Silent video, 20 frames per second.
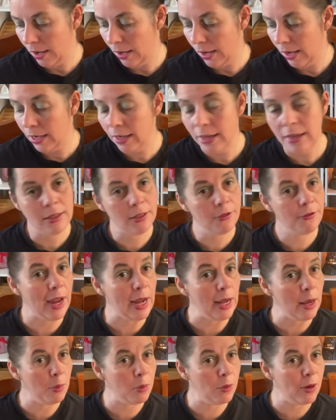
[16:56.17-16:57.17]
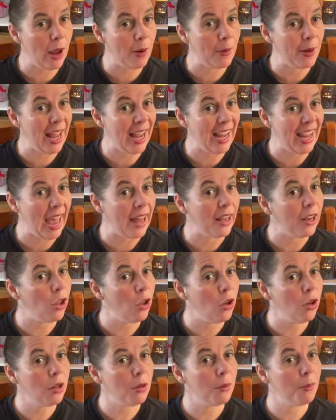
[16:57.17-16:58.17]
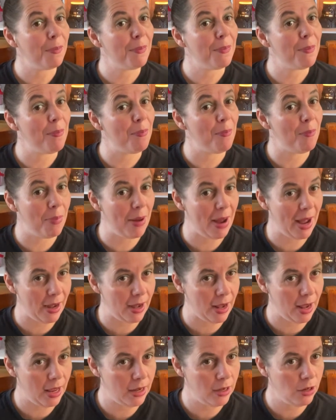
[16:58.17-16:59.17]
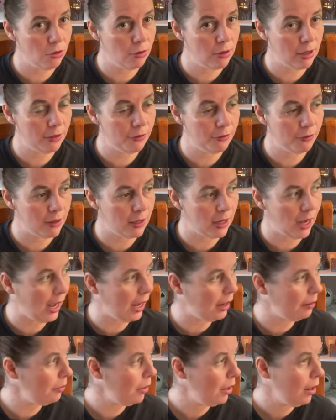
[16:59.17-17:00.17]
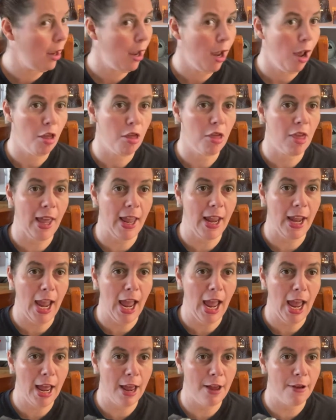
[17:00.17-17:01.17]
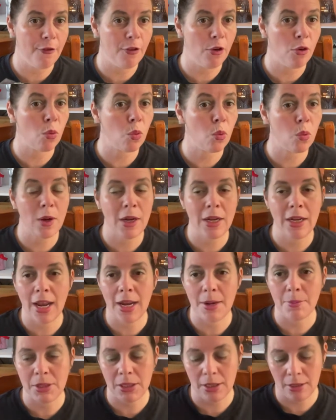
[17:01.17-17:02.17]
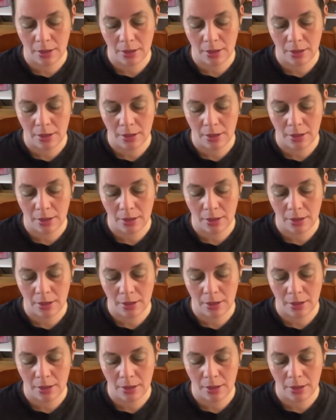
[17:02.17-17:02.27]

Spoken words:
It is available now in our catalogue, but under a different name. They have renamed it,